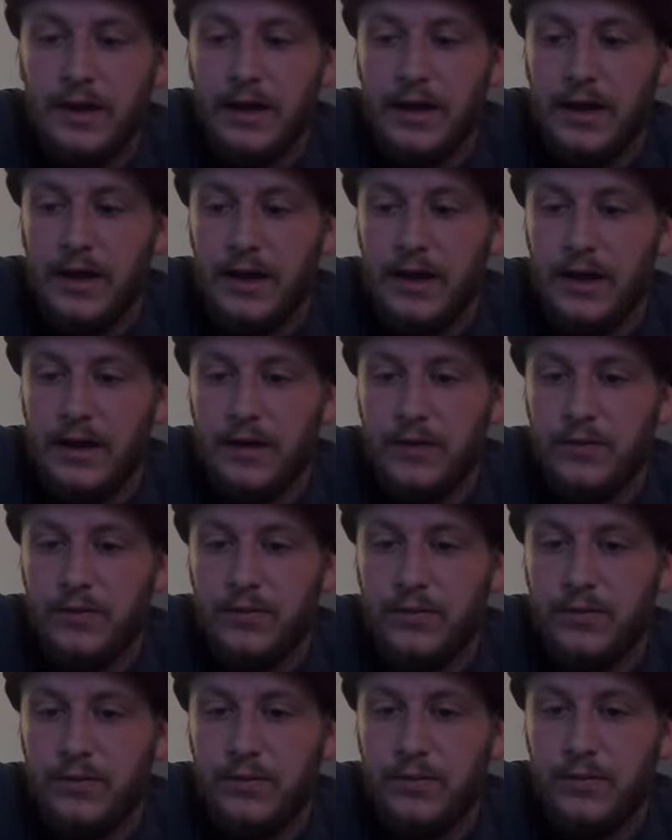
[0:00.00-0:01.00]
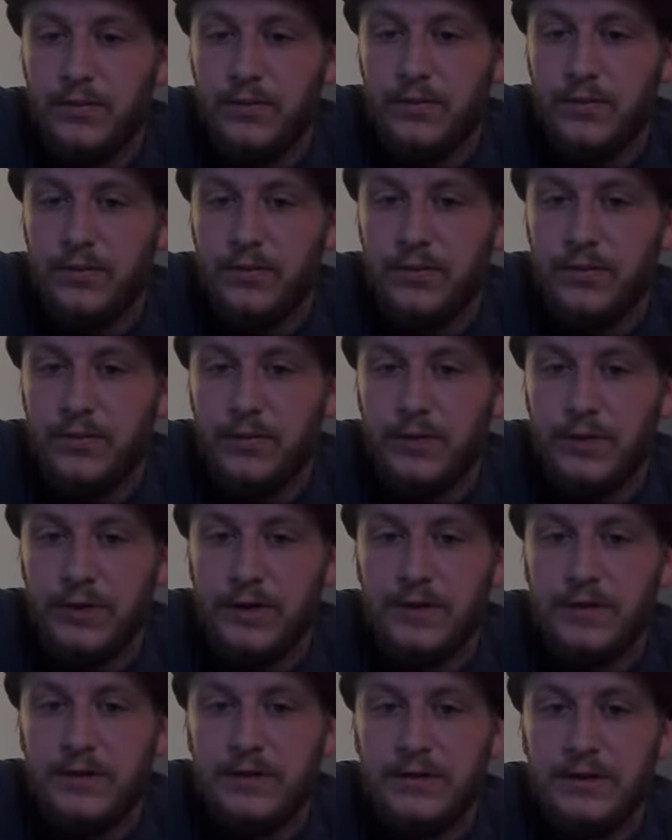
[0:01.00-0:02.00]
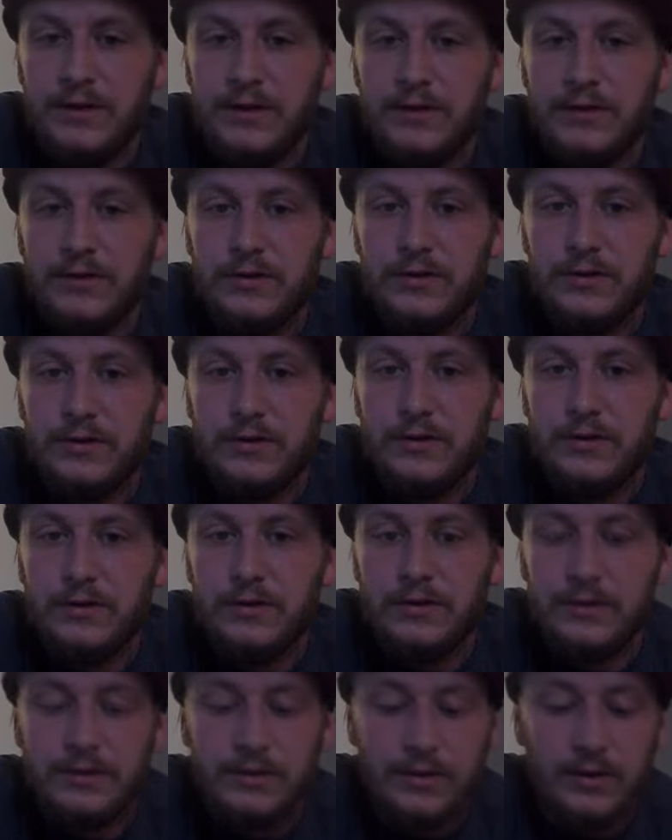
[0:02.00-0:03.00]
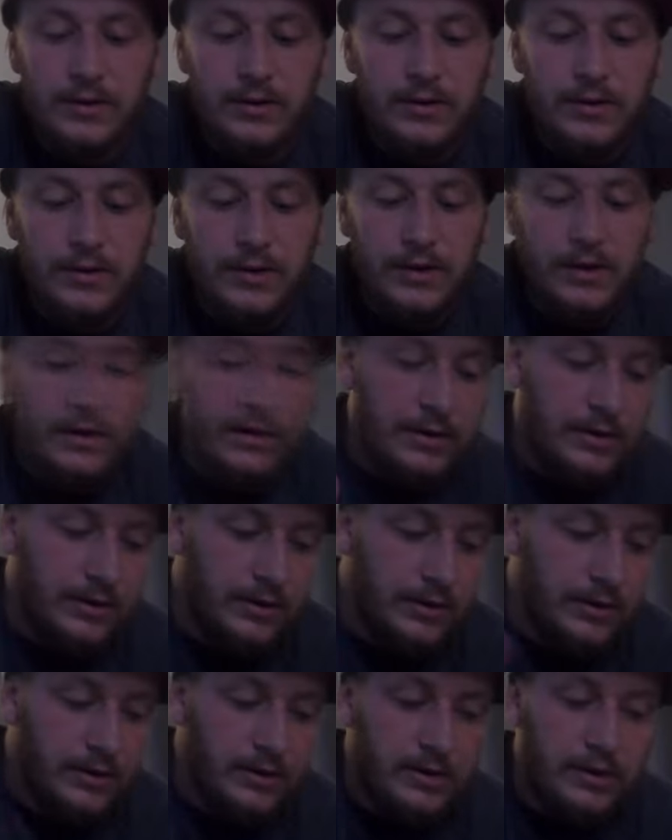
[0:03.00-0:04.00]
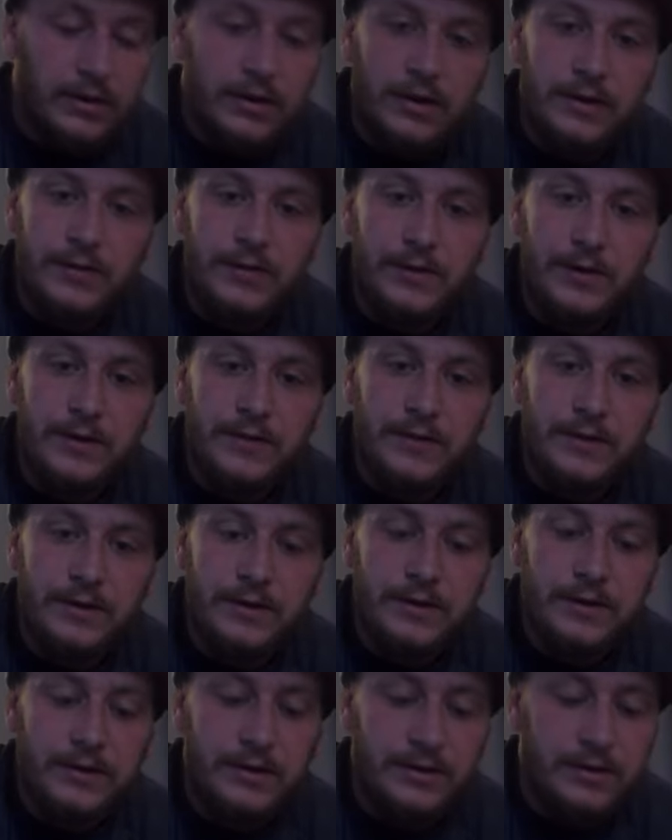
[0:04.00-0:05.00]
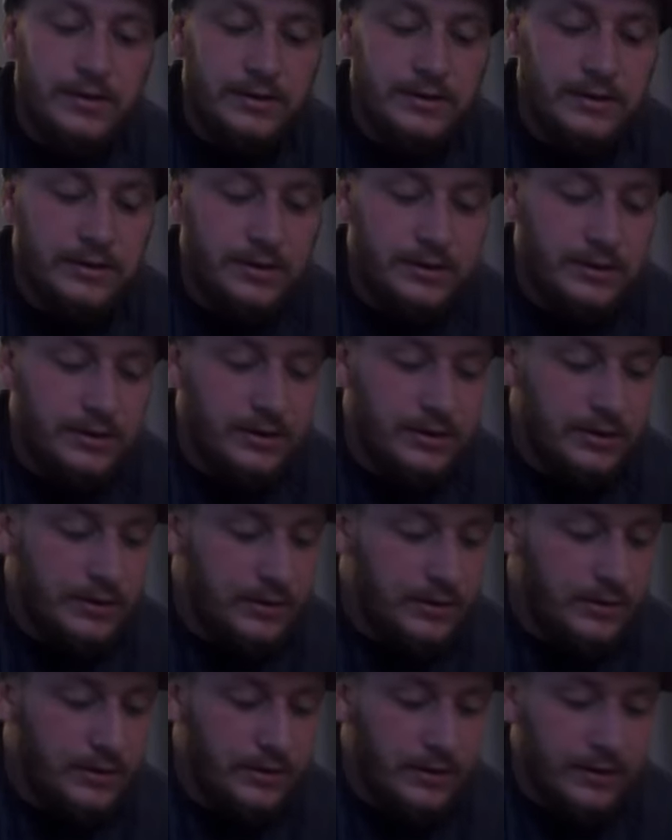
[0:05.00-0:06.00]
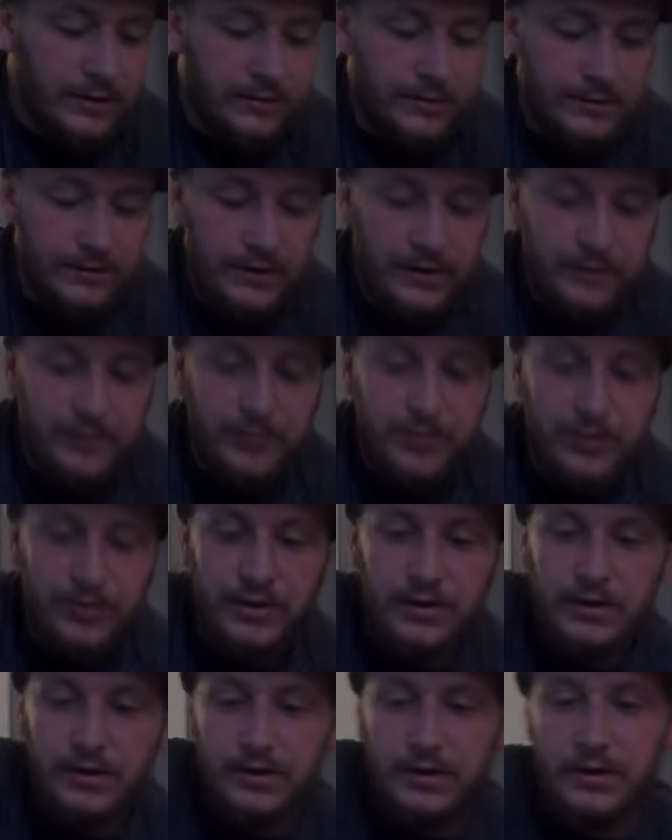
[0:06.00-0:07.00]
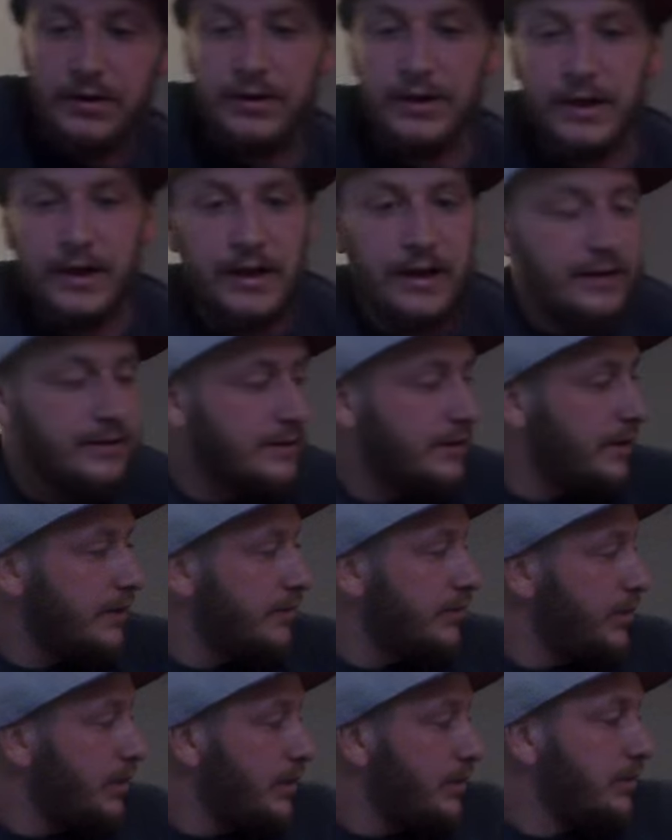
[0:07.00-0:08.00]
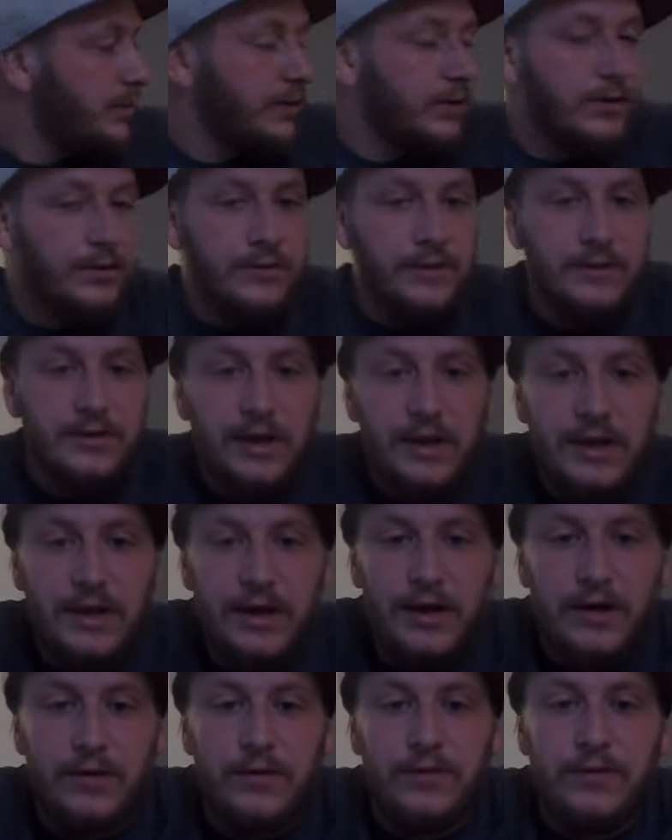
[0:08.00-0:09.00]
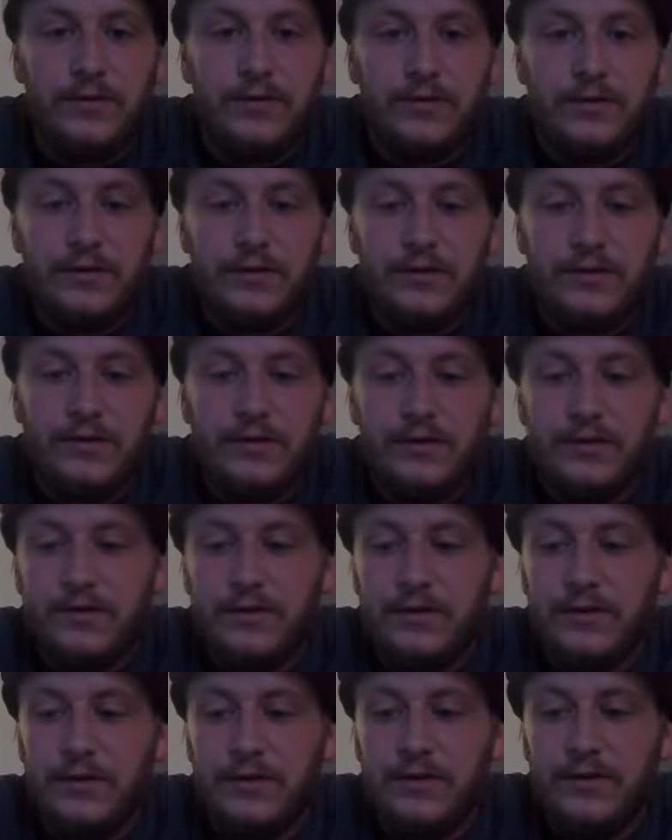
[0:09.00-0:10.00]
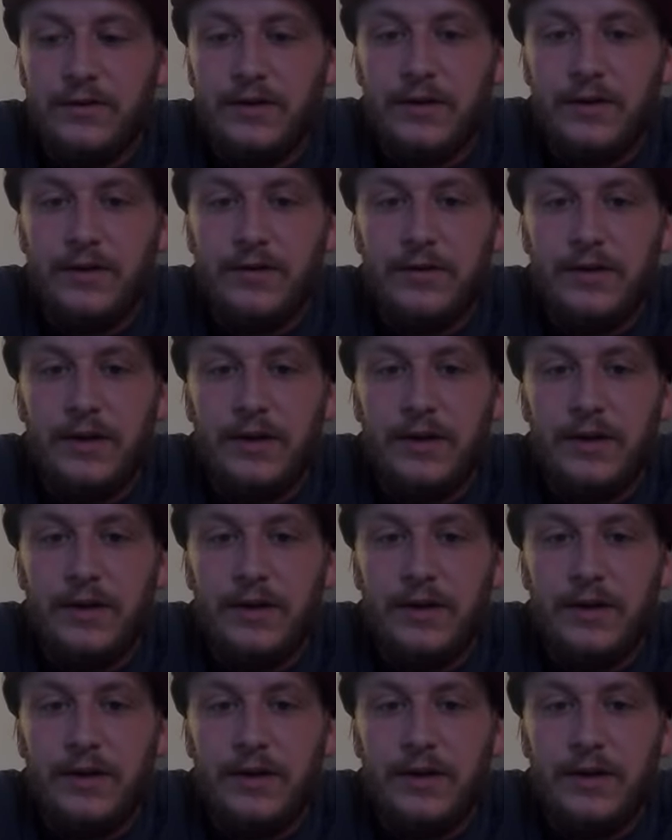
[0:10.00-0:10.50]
and we need to teach. So if you have to learn it, let's learn it. You know, I've put in, like I said, probably over 10 hours of research on this stuff,